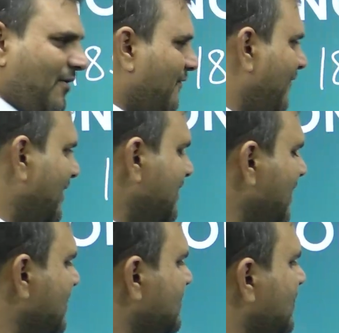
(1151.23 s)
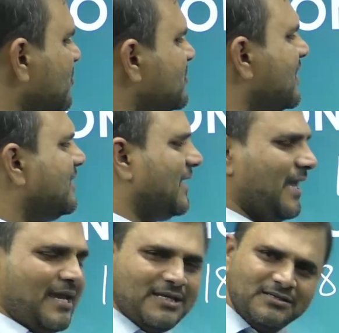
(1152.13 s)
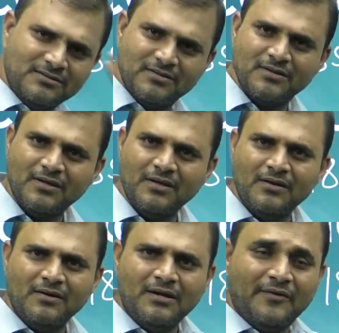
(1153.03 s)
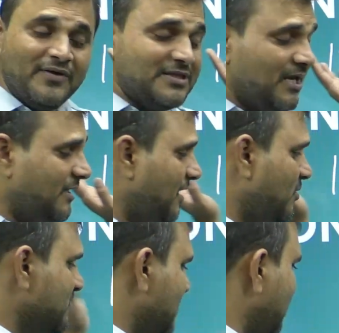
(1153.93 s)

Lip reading: When they introduce the train, when they introduce the